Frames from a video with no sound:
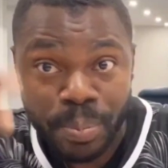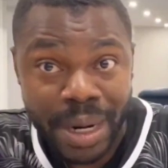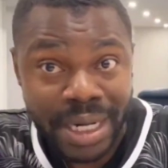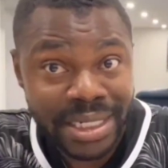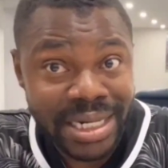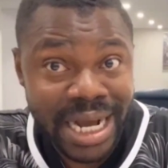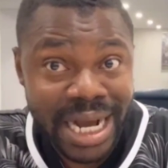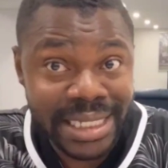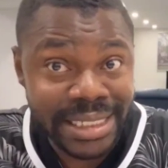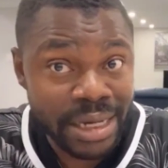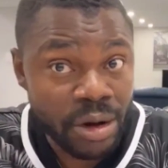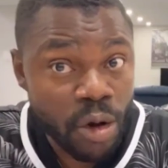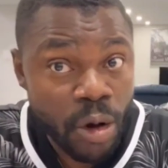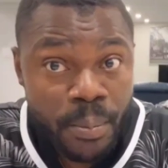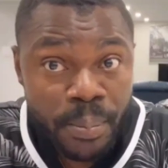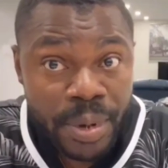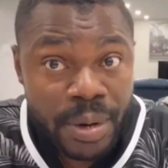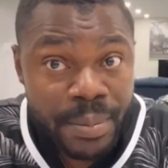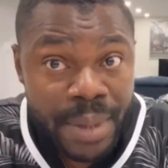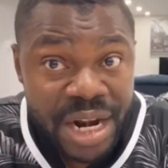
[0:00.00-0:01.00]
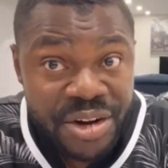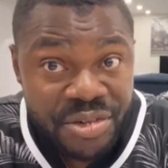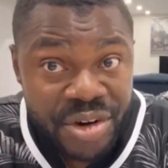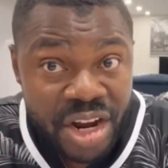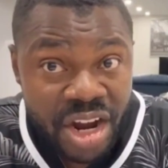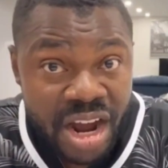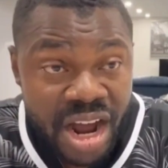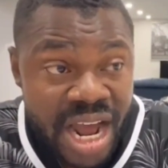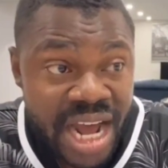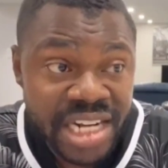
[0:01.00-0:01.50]
card. You also have
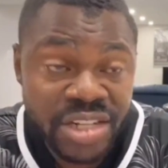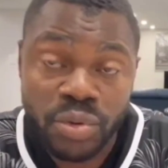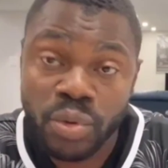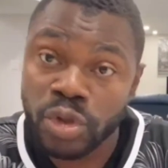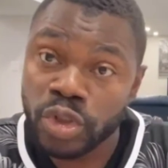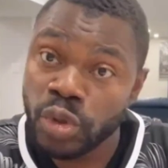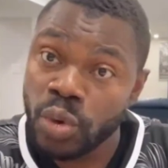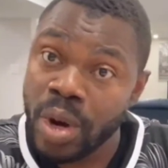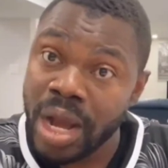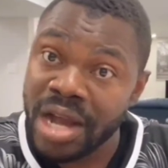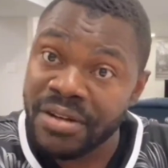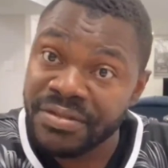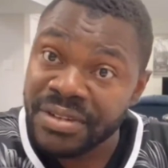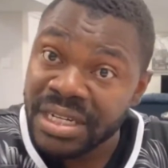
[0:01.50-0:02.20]
a supplementary card,